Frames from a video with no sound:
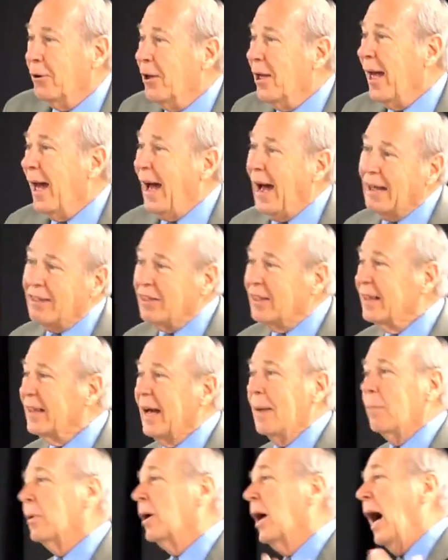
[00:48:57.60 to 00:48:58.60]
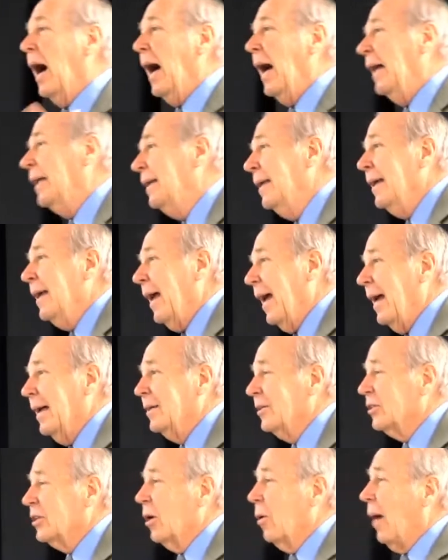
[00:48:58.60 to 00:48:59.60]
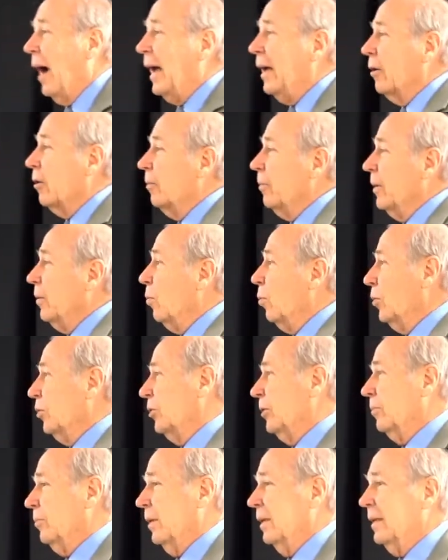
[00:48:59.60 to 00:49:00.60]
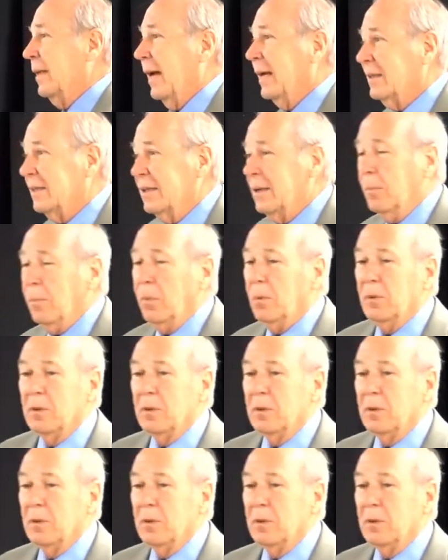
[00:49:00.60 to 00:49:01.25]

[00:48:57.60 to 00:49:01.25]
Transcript: I think I'm God, and so I ought to be worshipped in that temple.